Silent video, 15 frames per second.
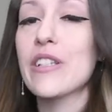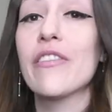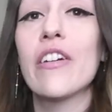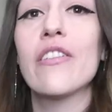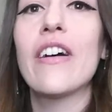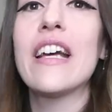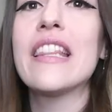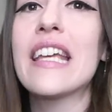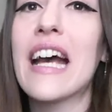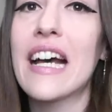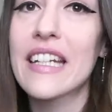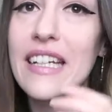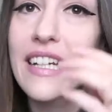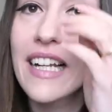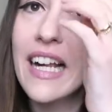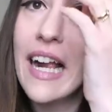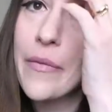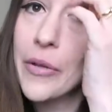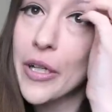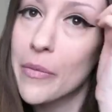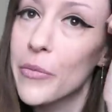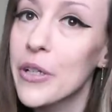If I find the article, I'm
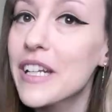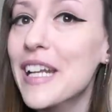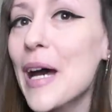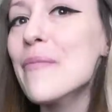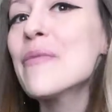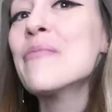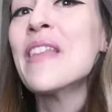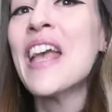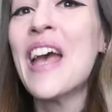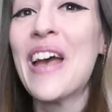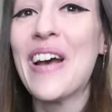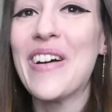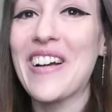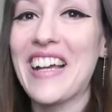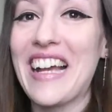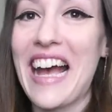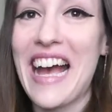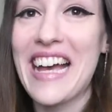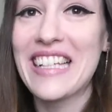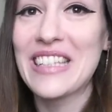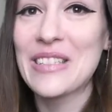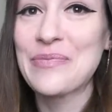gonna put it up. Okay
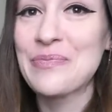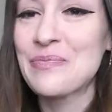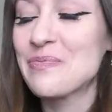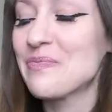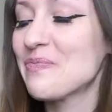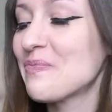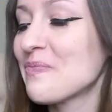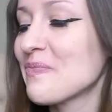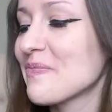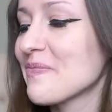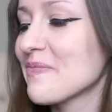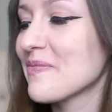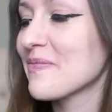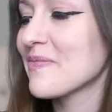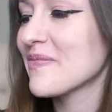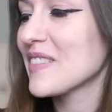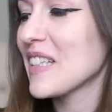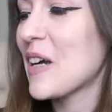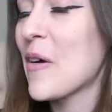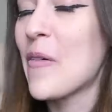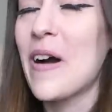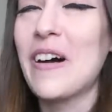guys.
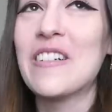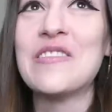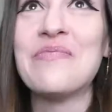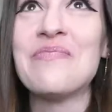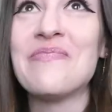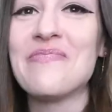Oh wow.